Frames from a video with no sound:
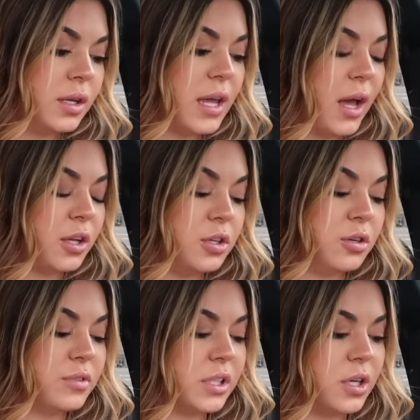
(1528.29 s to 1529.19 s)
yeah, you
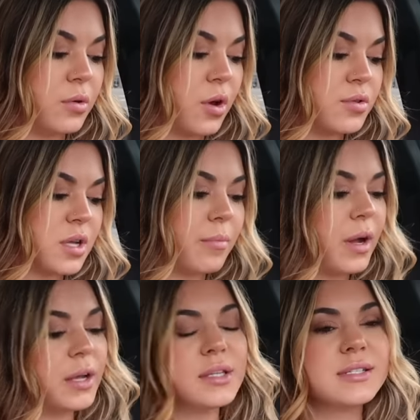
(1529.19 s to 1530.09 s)
don't really know what goes on
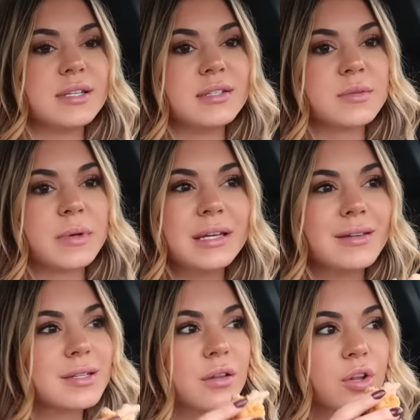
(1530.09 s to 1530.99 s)
behind the scenes. But he
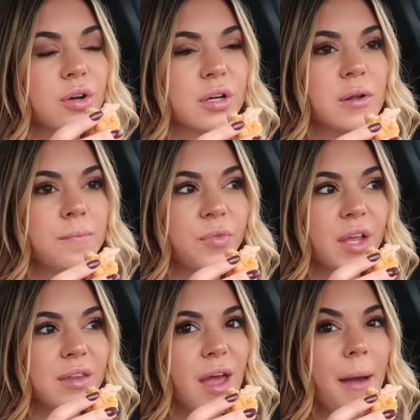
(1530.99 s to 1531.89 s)
doesn't look,
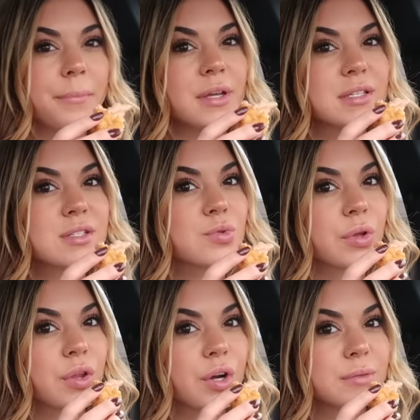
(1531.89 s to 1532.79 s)
like, the happiest
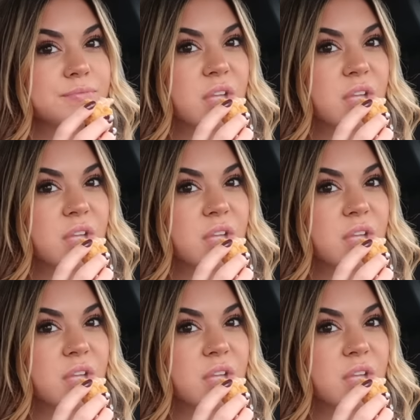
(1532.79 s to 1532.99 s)
with her.